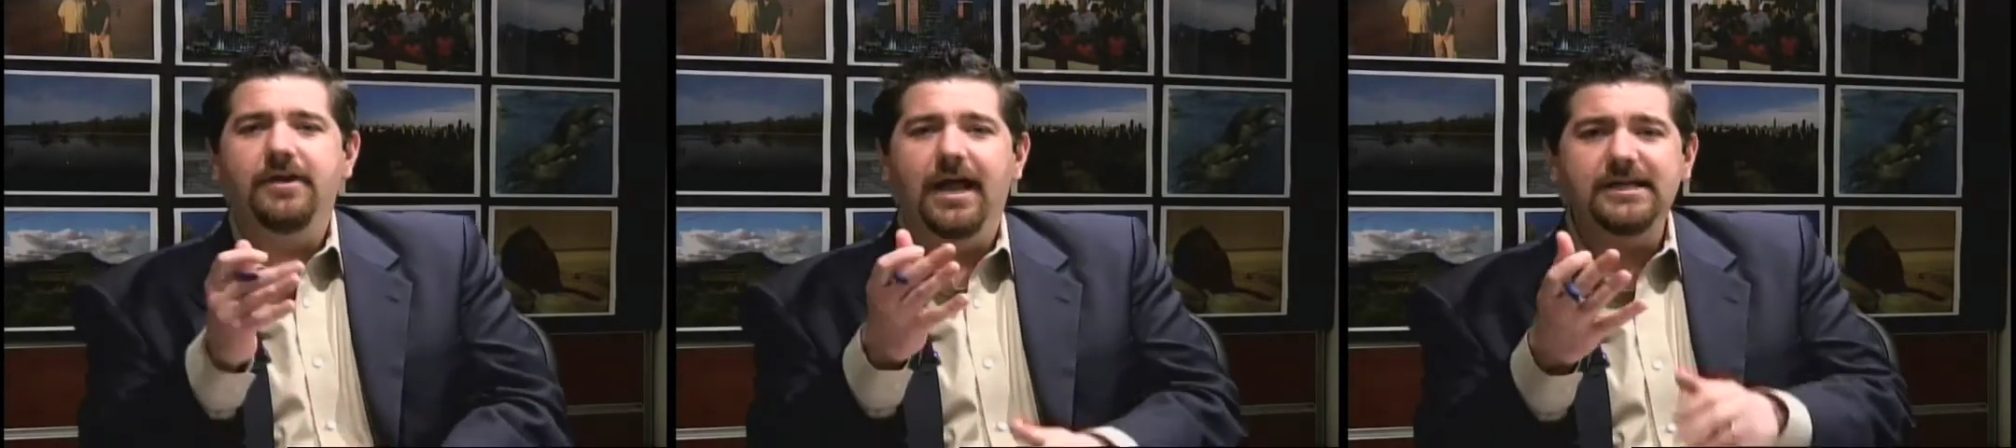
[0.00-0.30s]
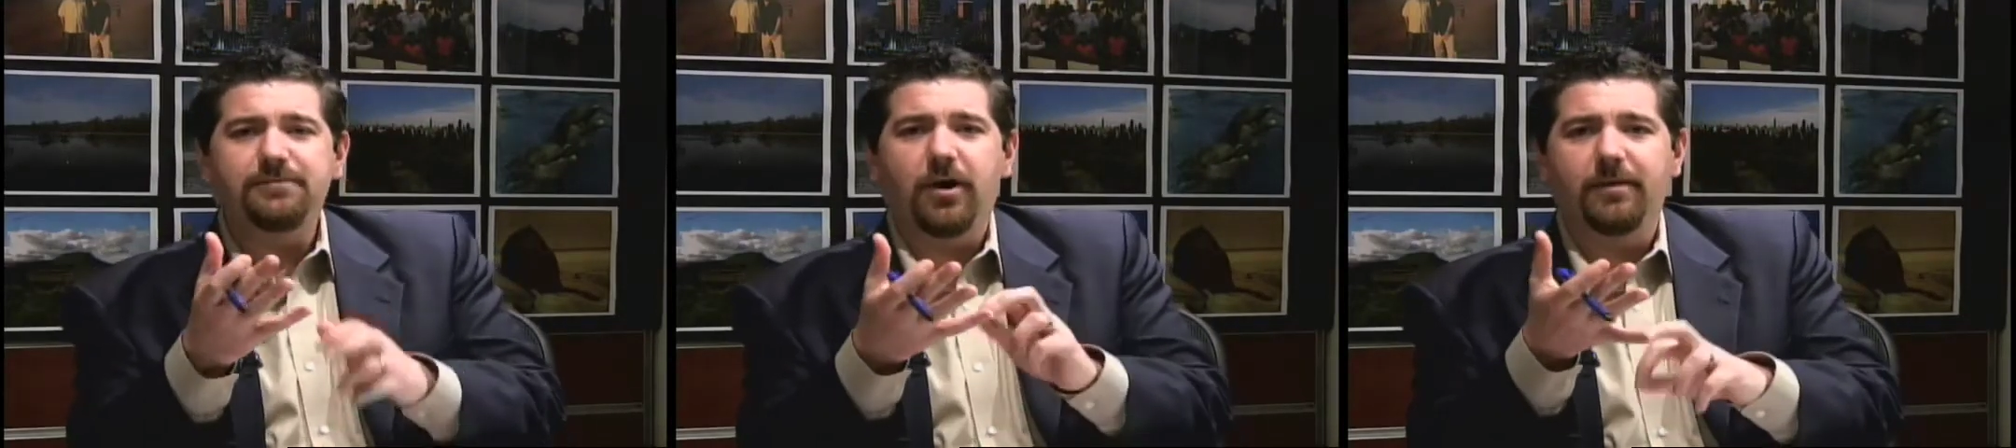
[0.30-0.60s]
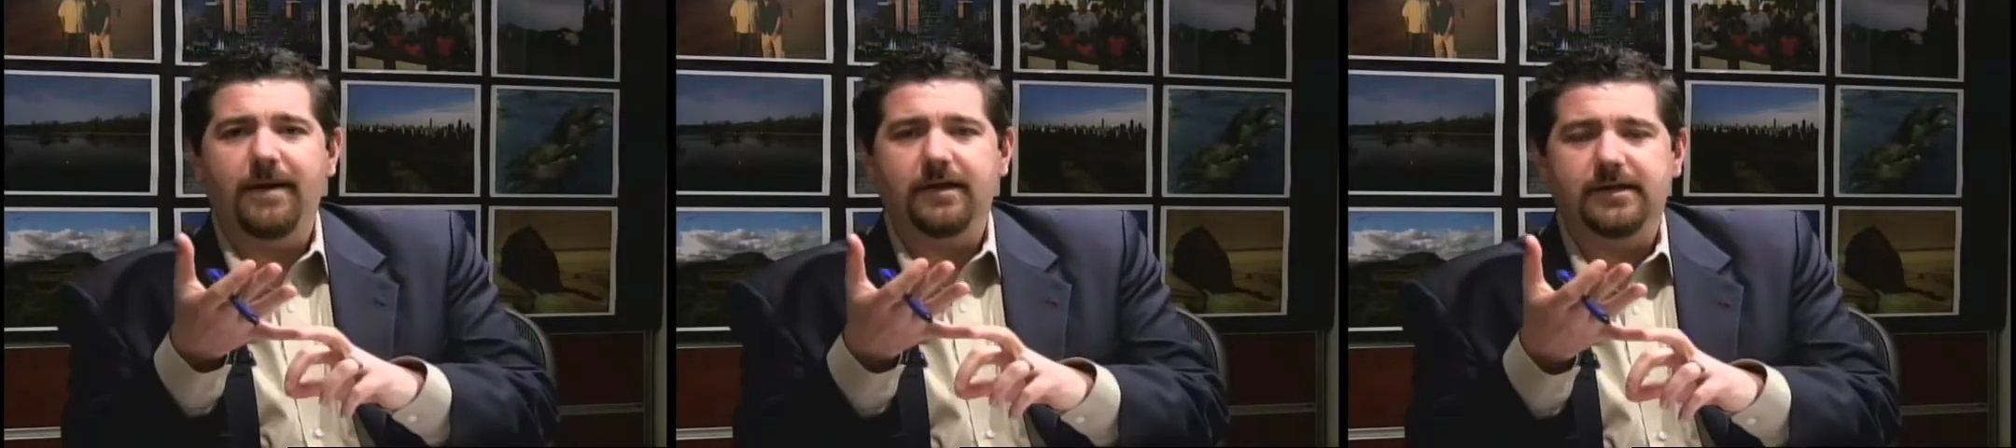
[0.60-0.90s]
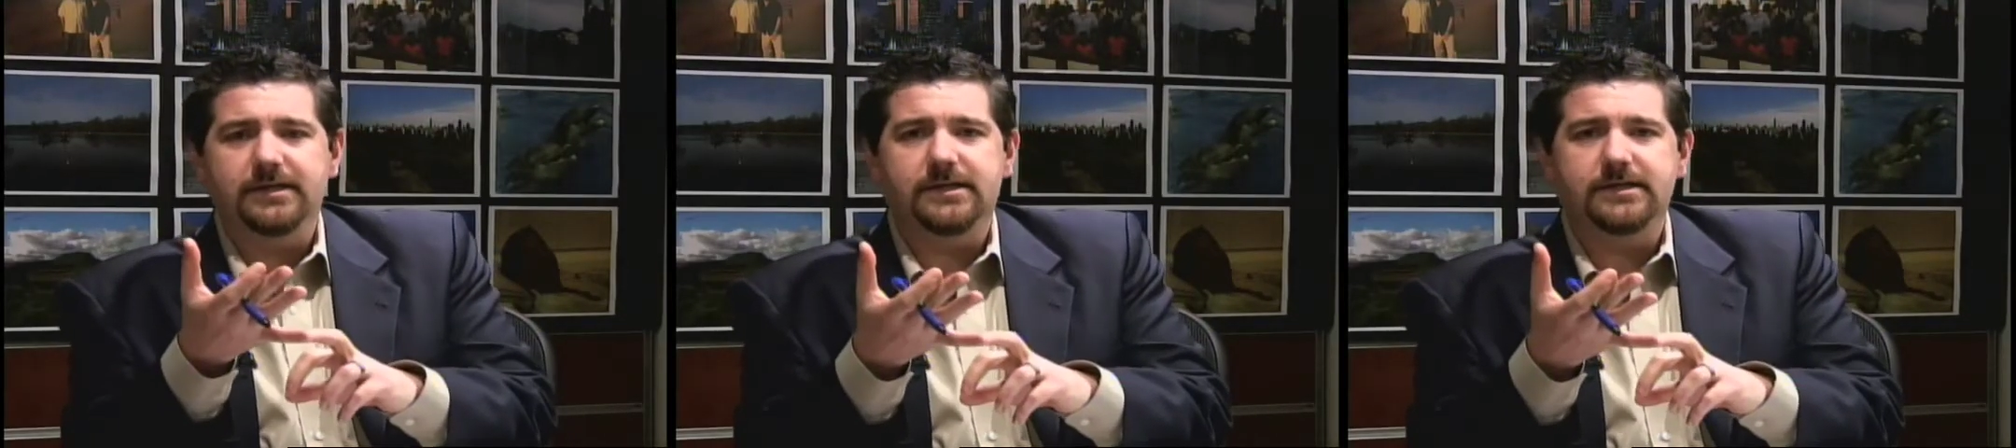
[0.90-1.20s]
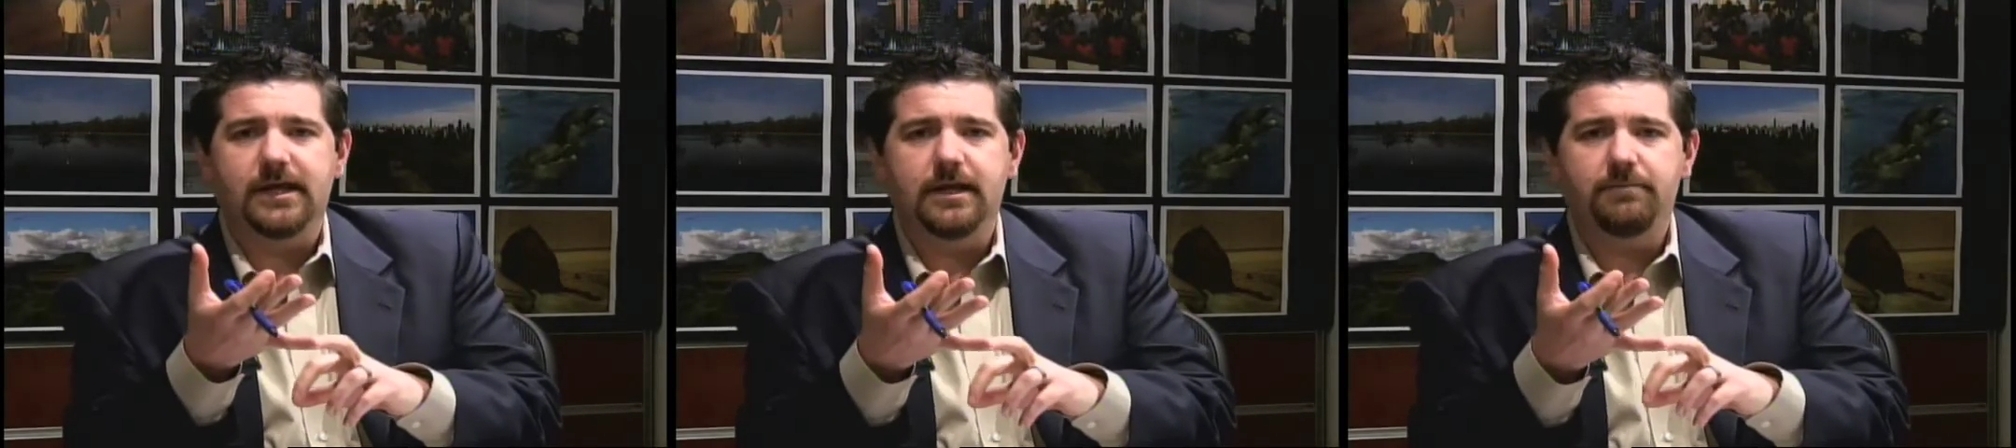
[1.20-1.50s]
the nice part about this
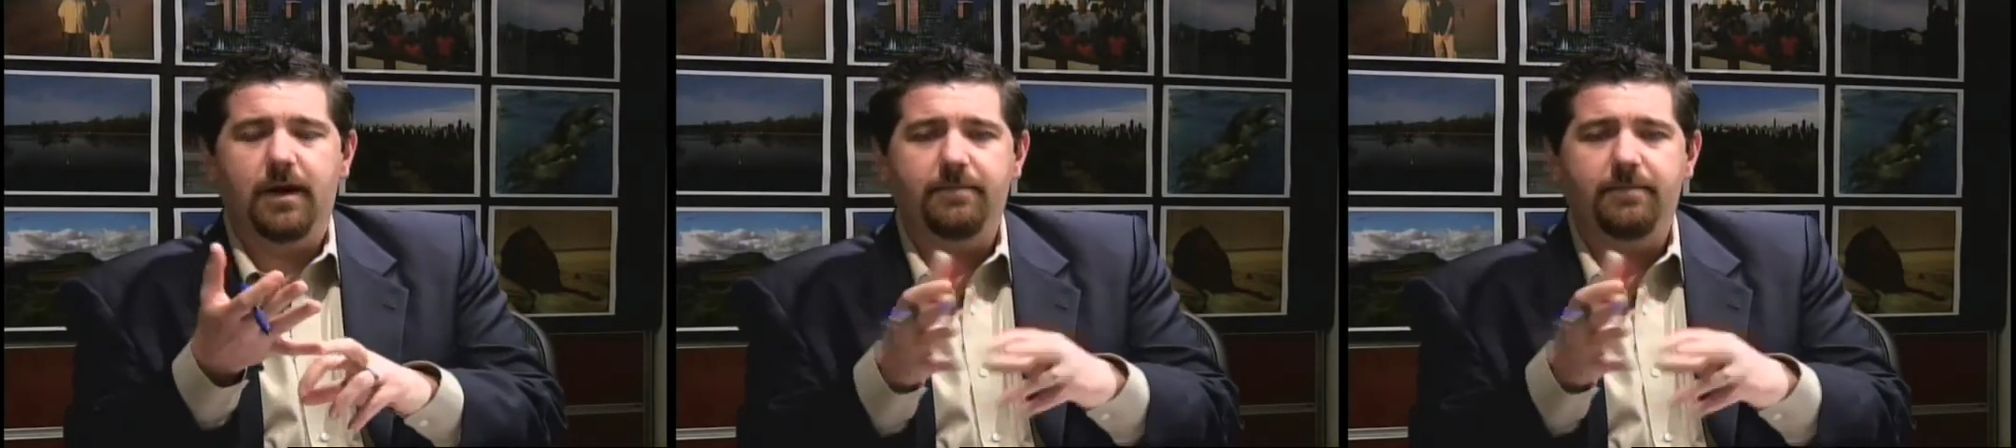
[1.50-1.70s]
is that uh,